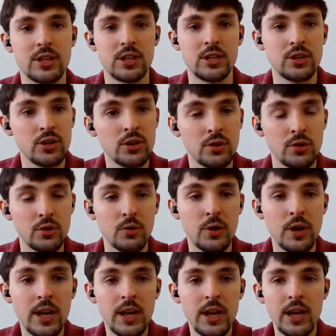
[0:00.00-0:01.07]
to
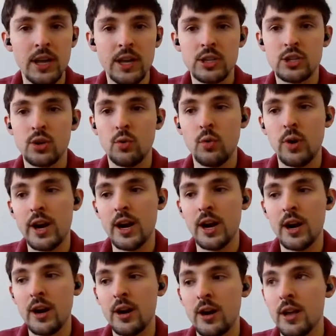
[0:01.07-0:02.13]
do, to
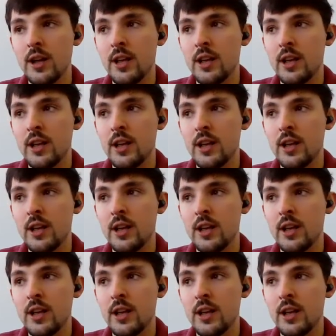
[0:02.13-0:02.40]
where,